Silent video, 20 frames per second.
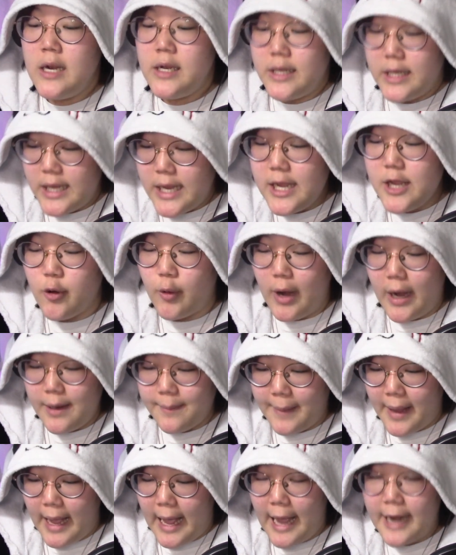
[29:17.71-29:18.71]

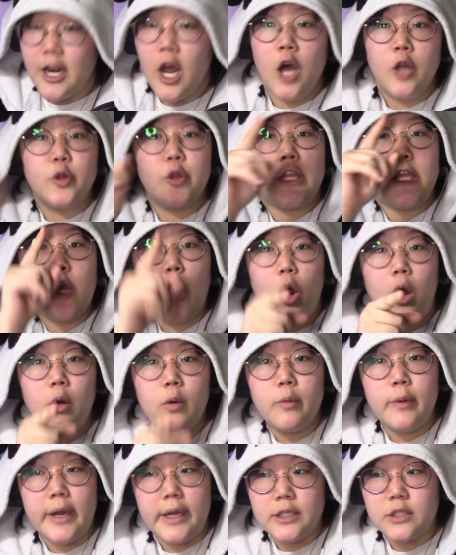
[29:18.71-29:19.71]
D.Gray-man, the
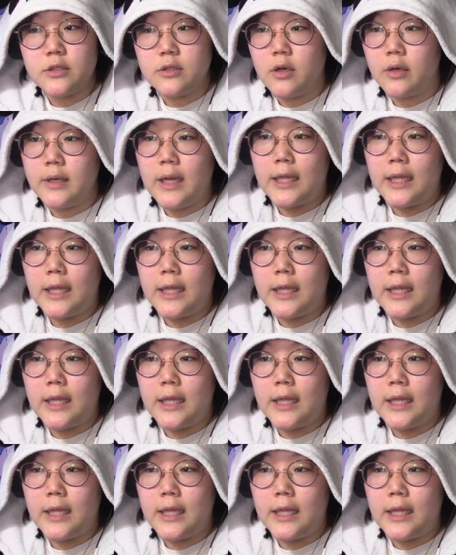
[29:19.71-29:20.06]
original,